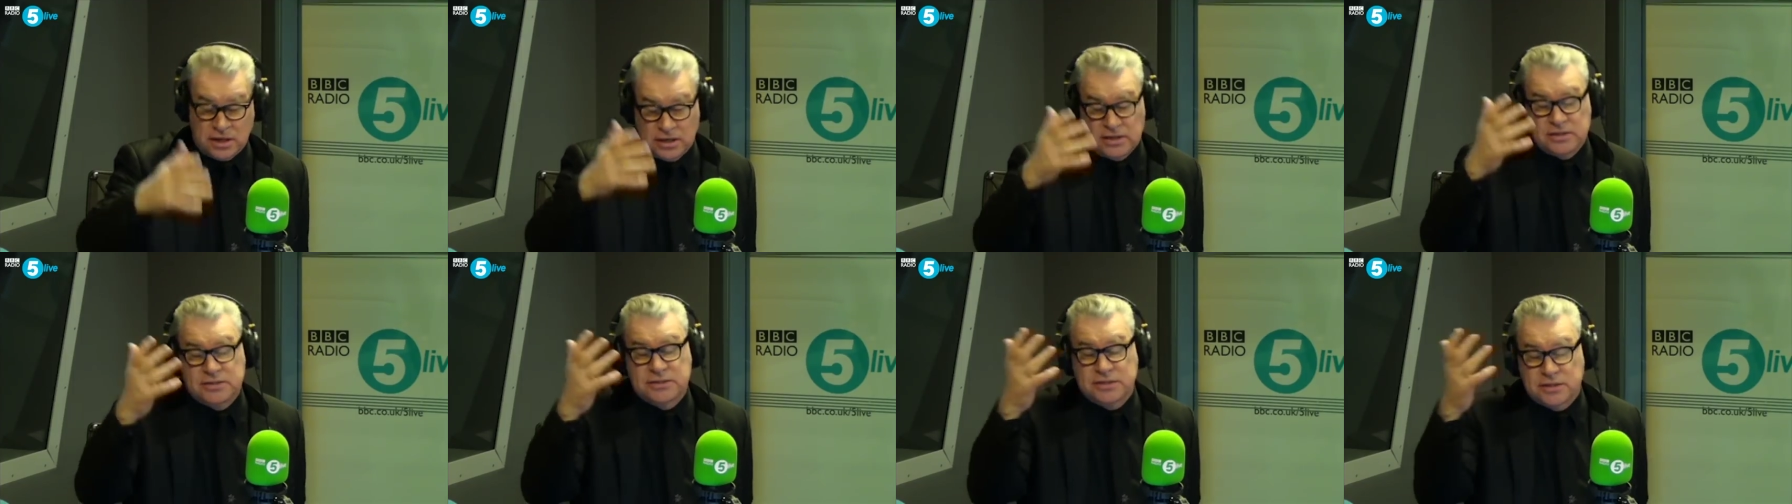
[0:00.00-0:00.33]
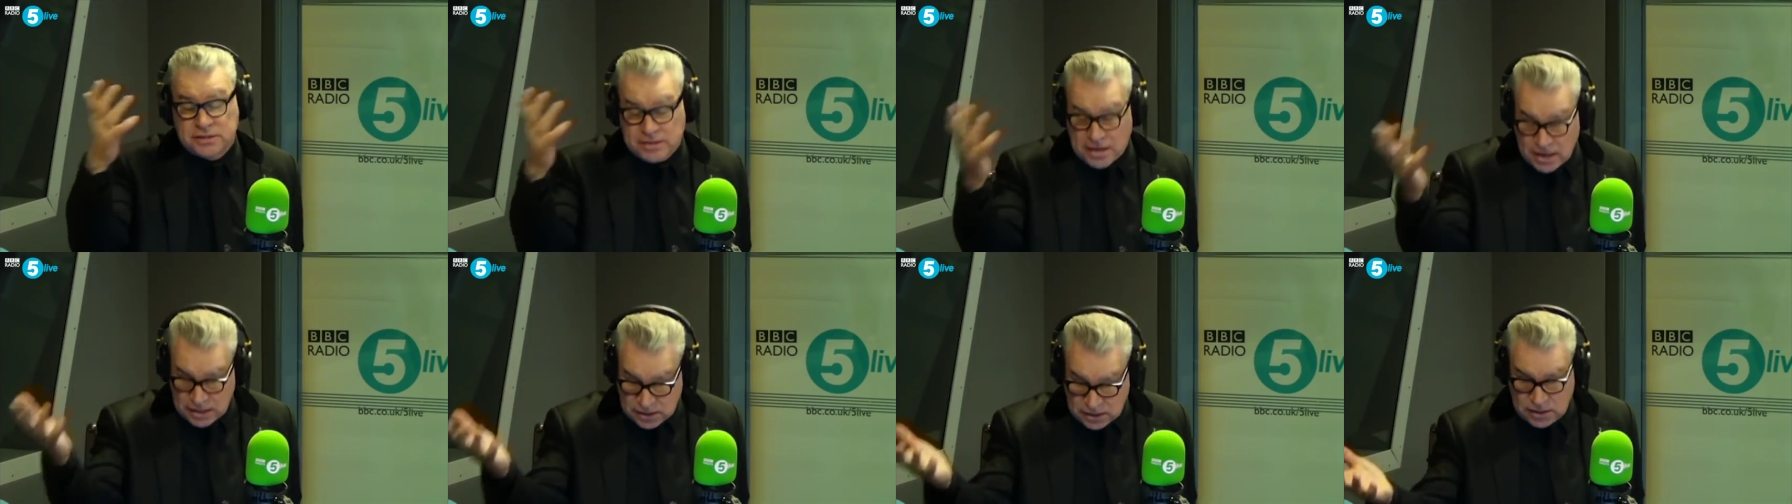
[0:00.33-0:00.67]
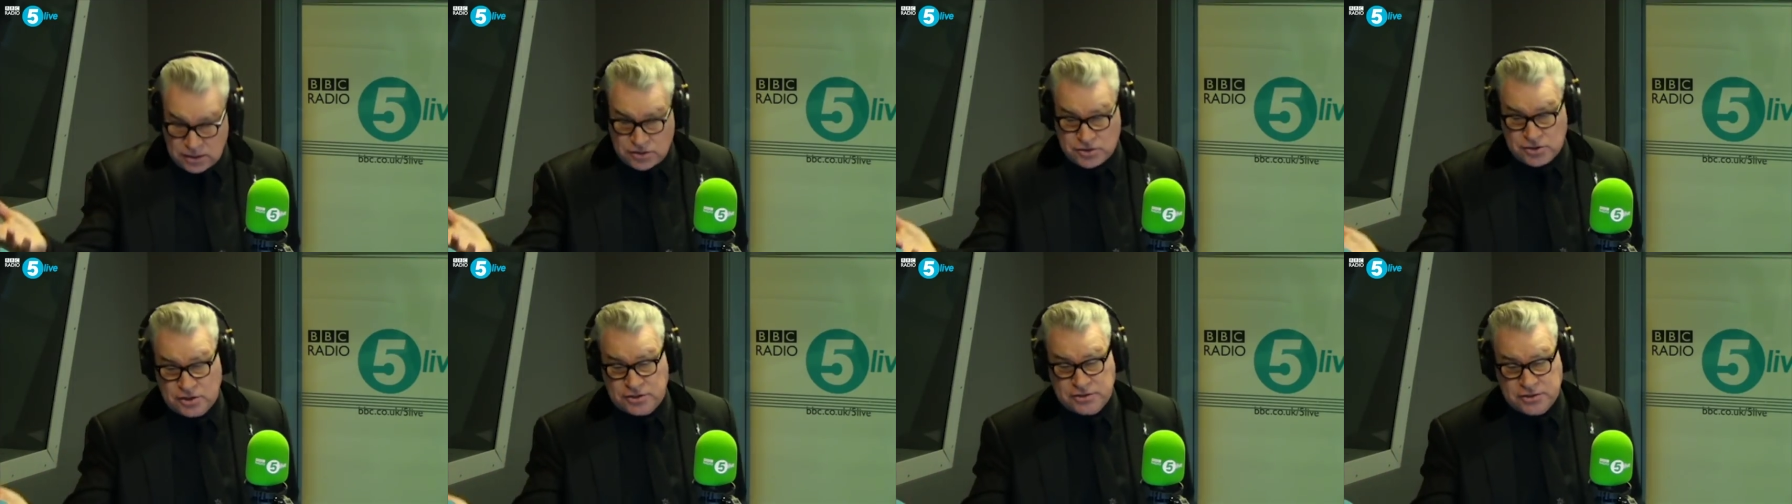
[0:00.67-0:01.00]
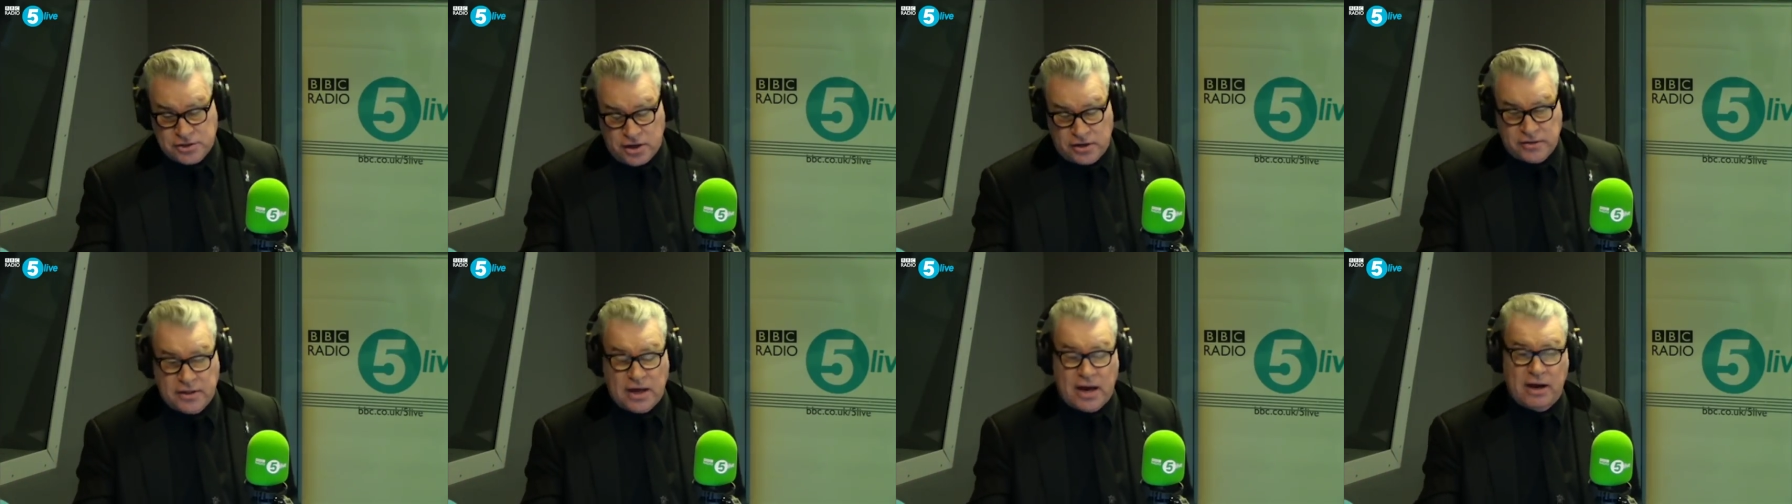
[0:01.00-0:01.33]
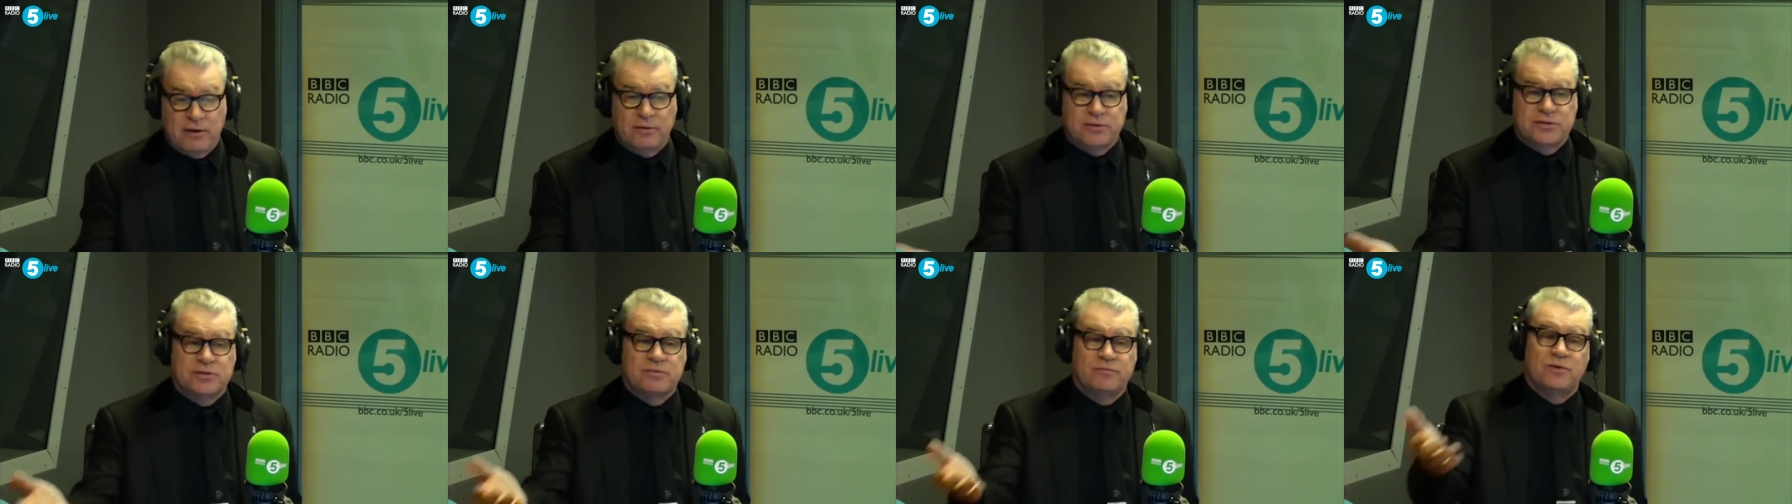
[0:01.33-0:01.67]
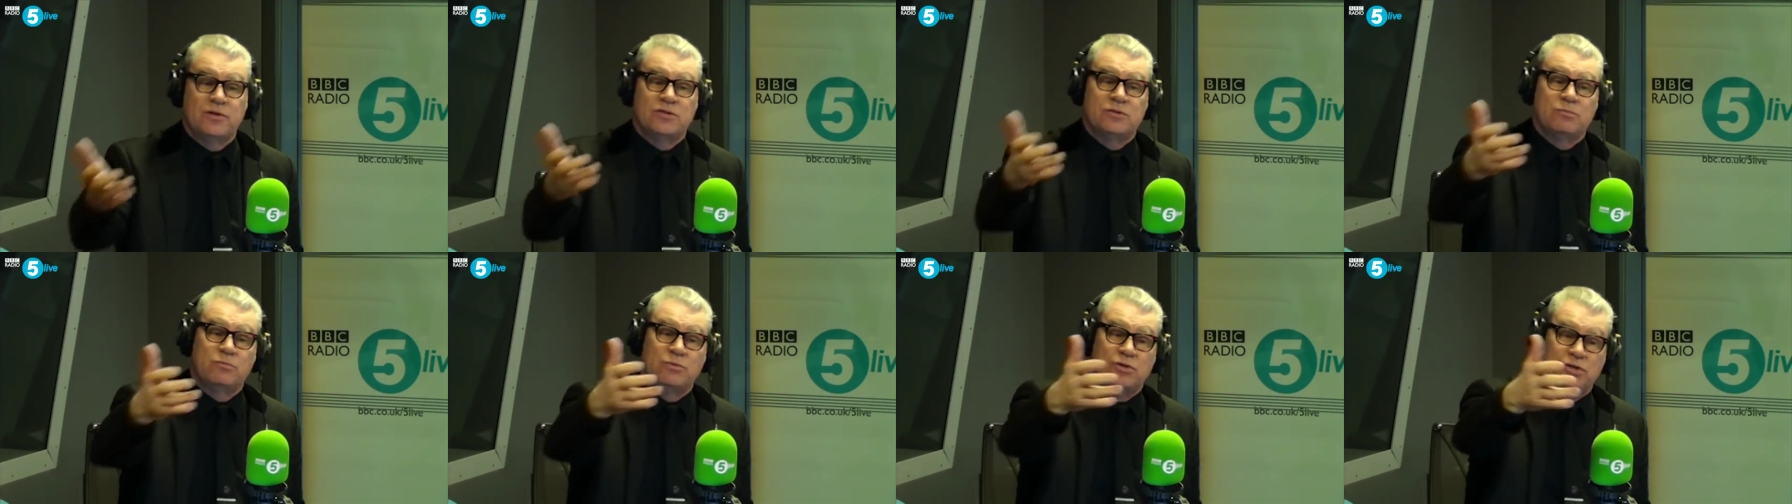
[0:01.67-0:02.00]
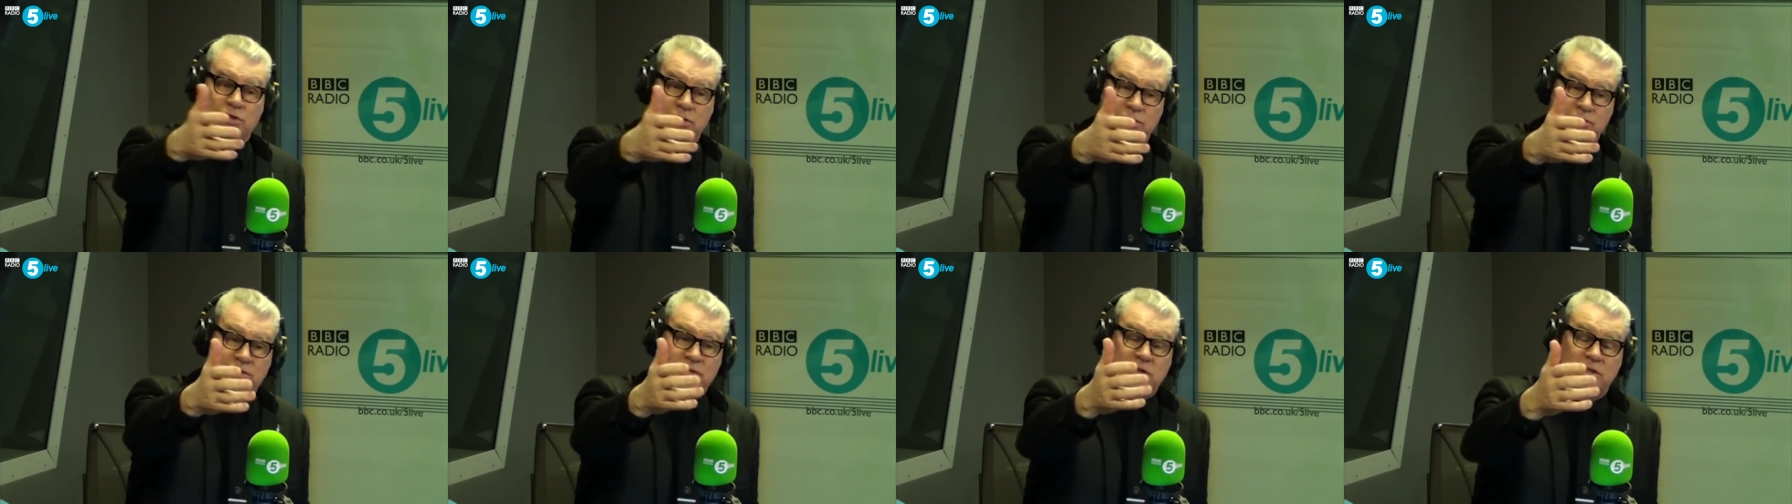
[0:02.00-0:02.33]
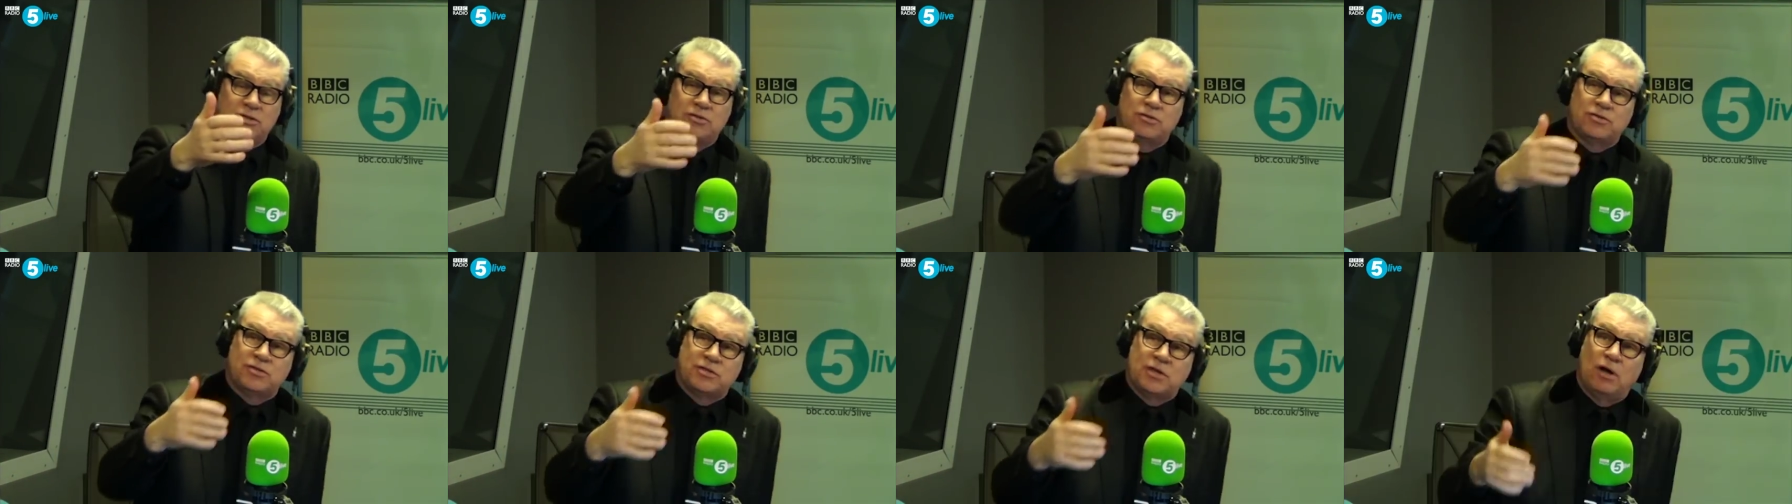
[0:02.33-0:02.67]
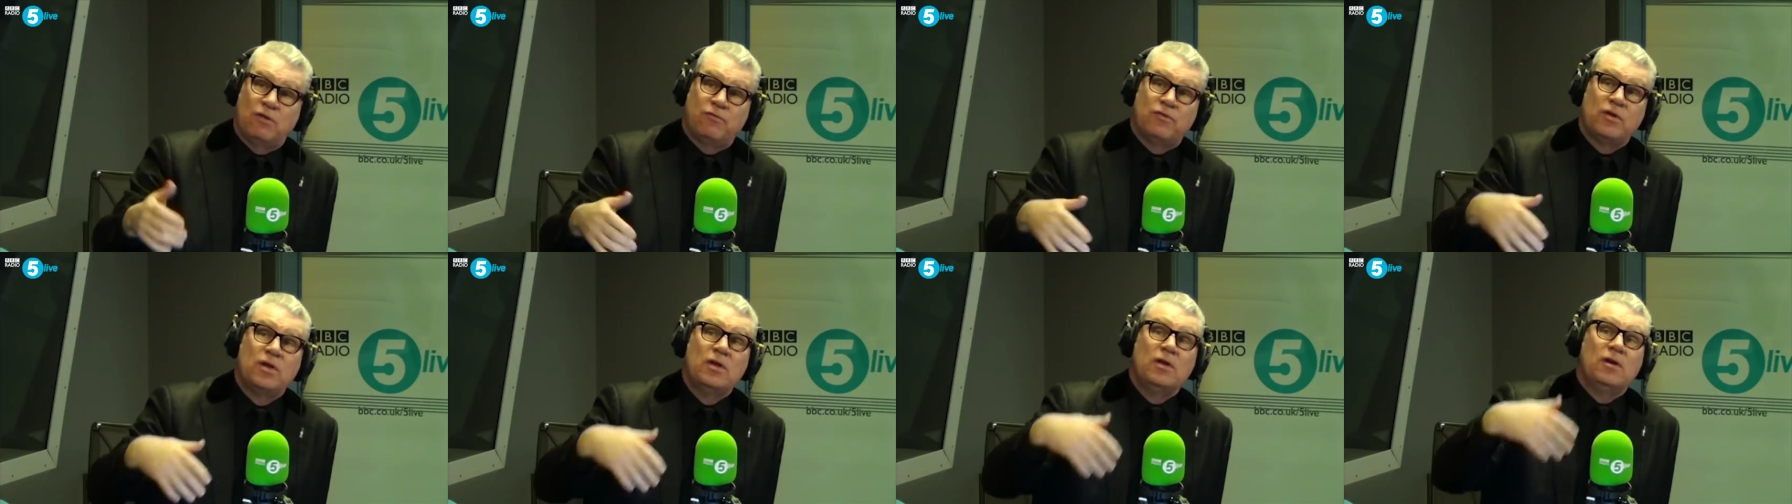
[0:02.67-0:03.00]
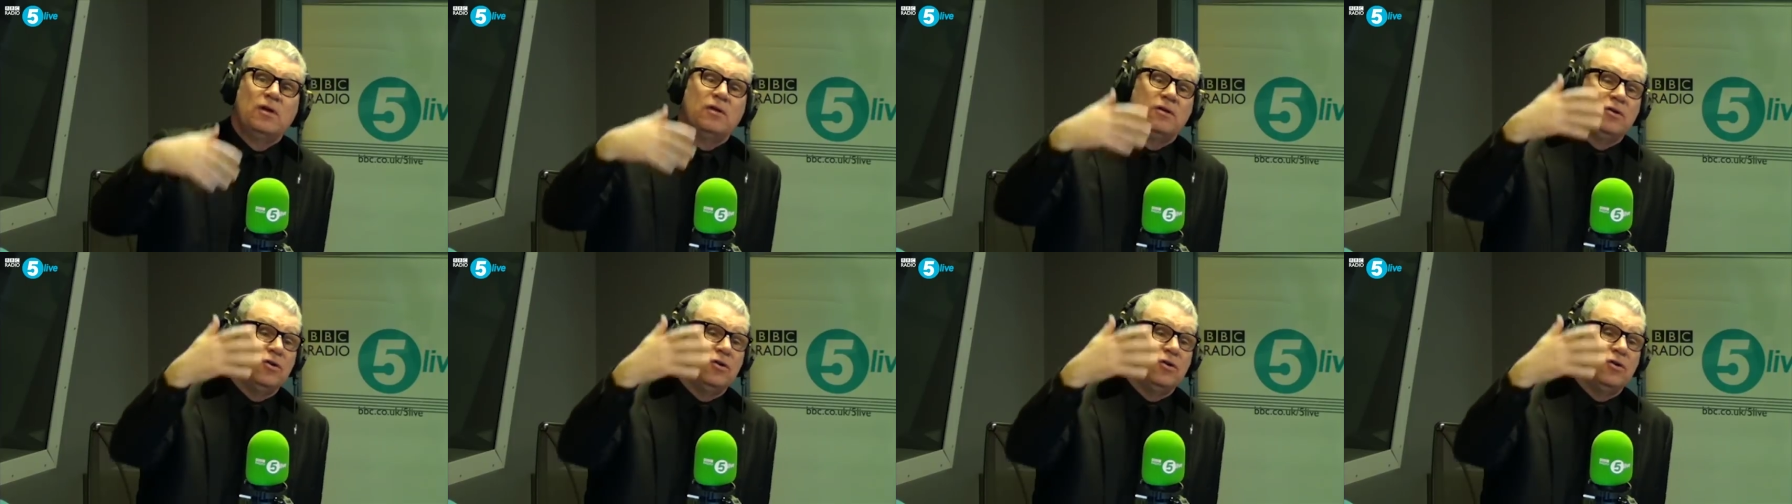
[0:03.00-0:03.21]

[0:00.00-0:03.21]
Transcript: Incidentally, just like the Harrison version, which you said yourself,